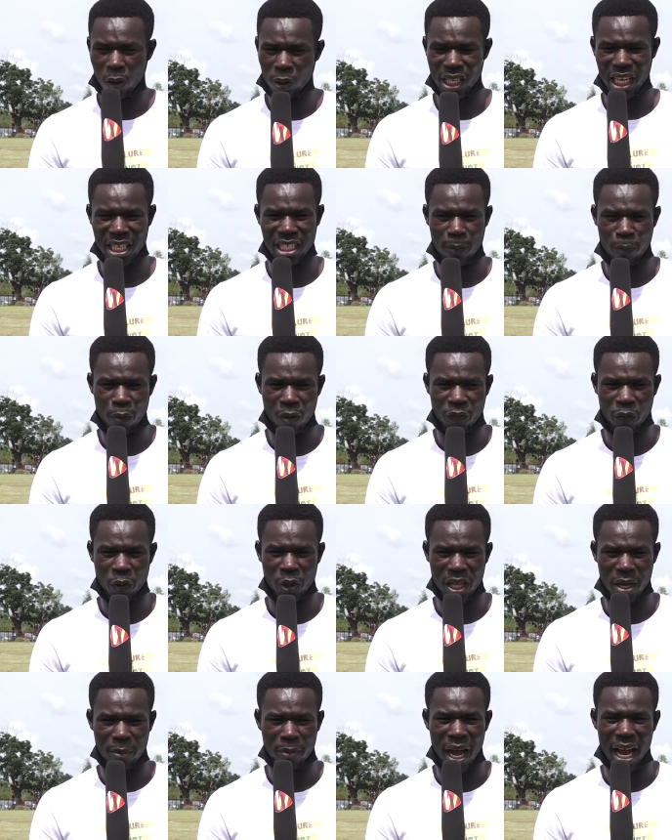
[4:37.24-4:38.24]
that he put for
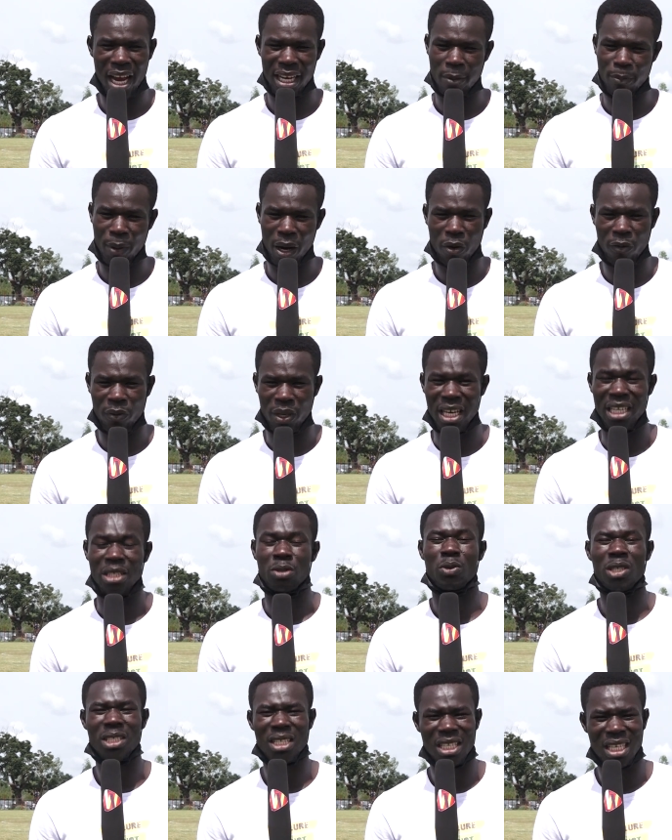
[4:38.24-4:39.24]
them at the back of the net.
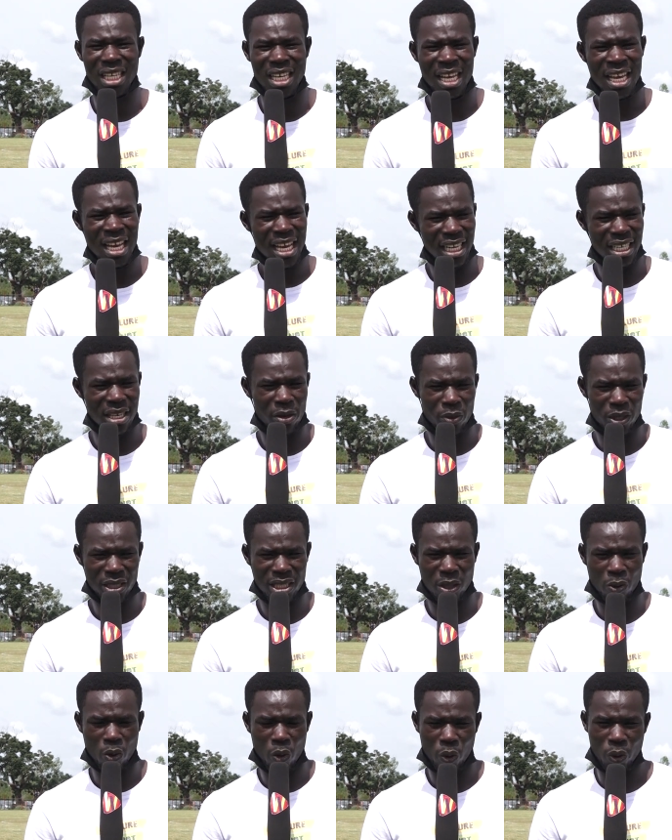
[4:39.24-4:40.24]
Recently, in the
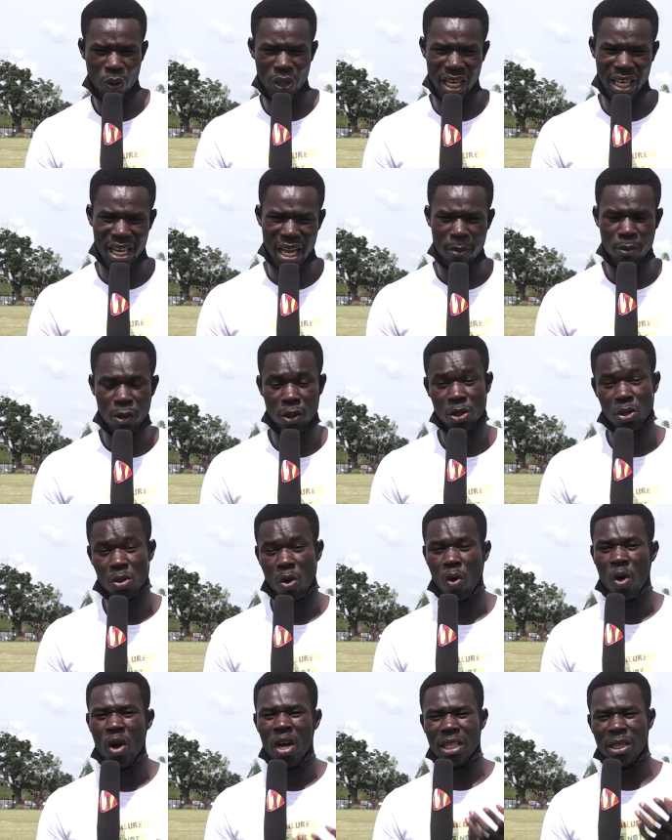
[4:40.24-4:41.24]
recent concluded game, you
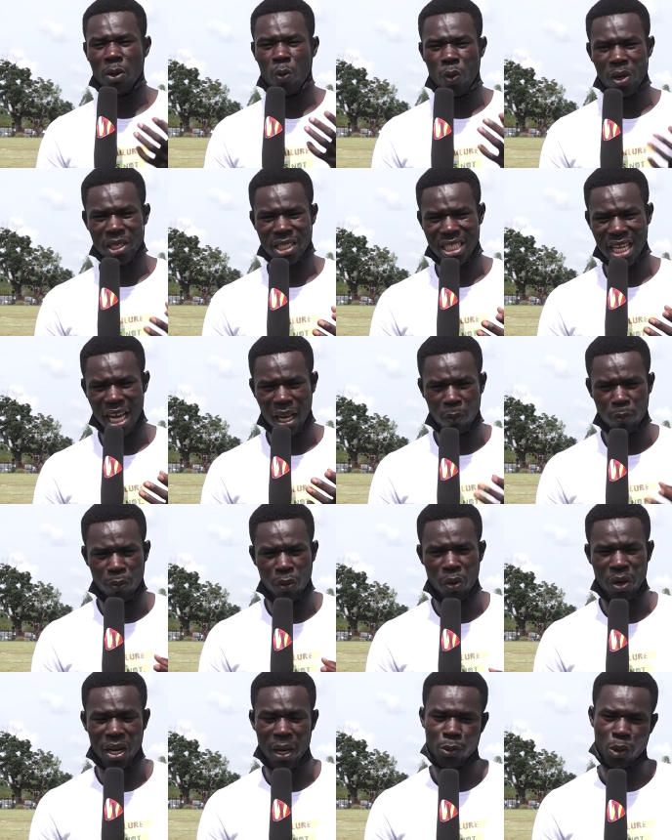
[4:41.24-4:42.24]
saw the West Nile
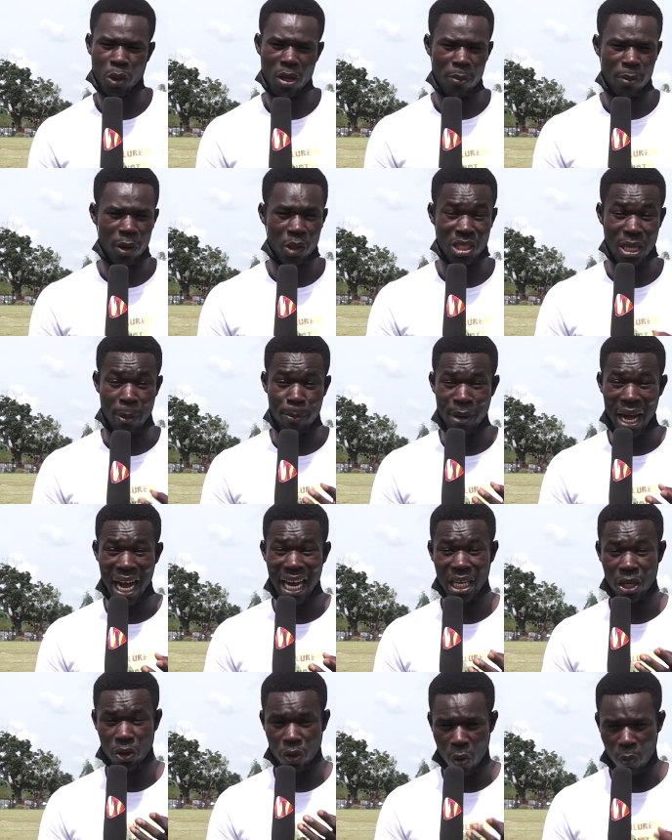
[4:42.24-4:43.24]
Bone, I'm talking about
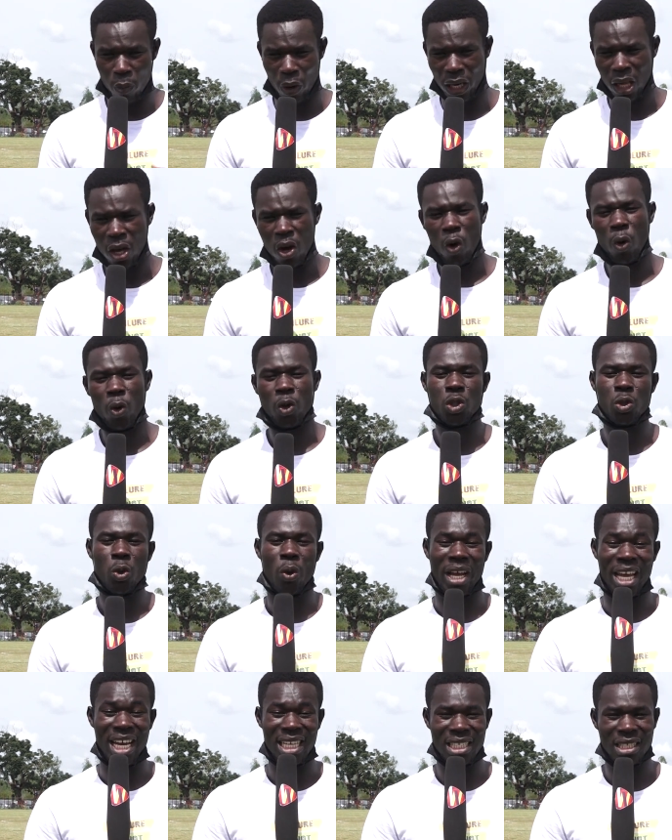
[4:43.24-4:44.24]
Bang Cromwell, also
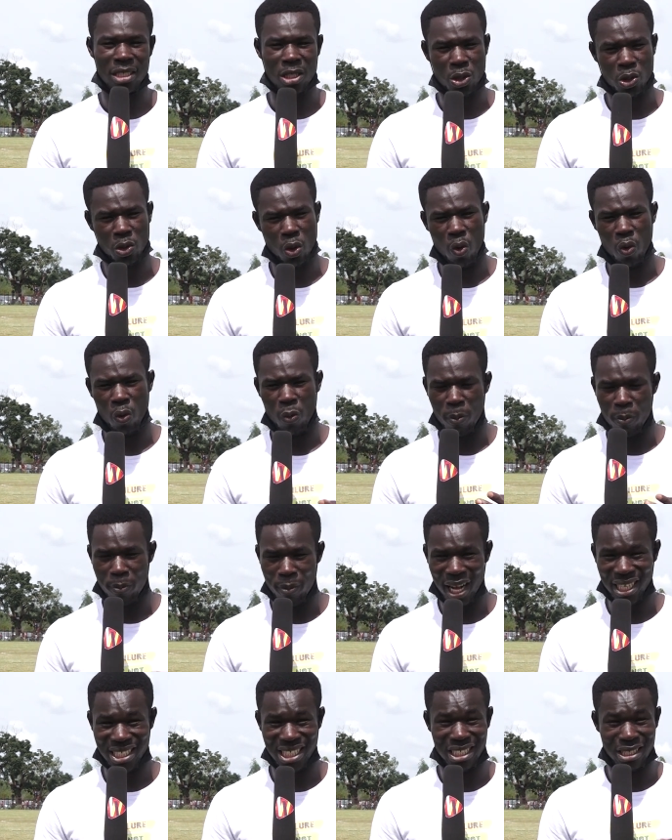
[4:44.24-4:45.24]
getting so
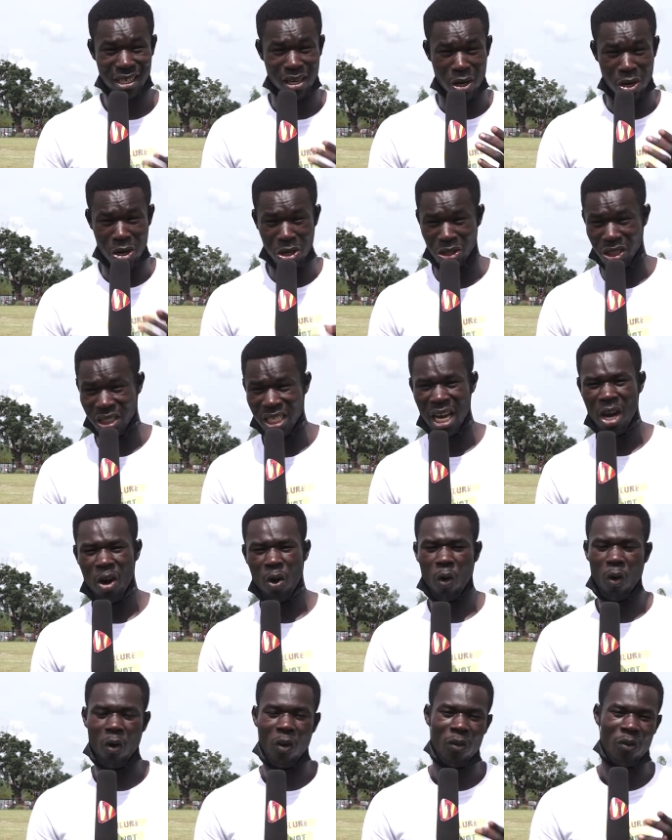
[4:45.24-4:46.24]
much good
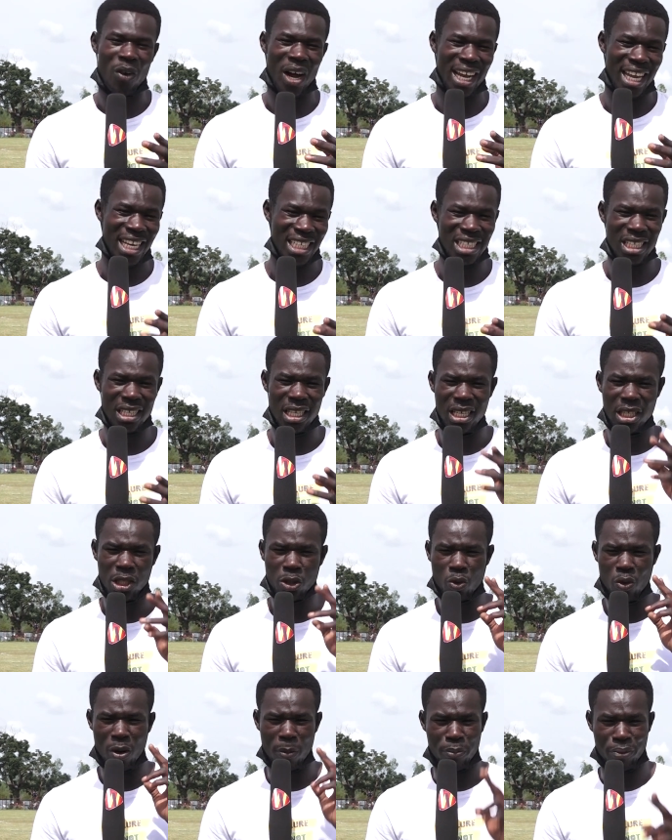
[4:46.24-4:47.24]
of getting
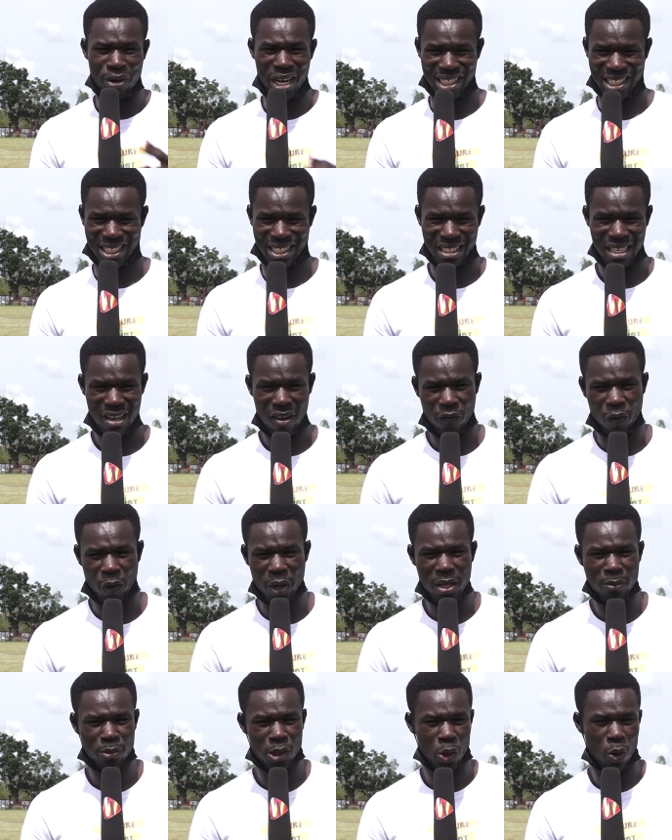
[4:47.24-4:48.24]
into a brace for
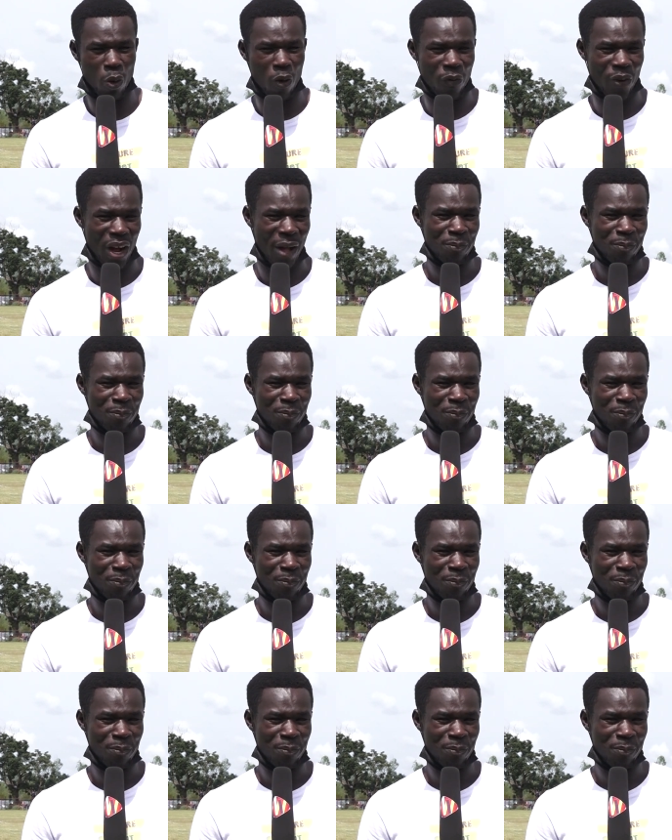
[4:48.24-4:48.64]
himself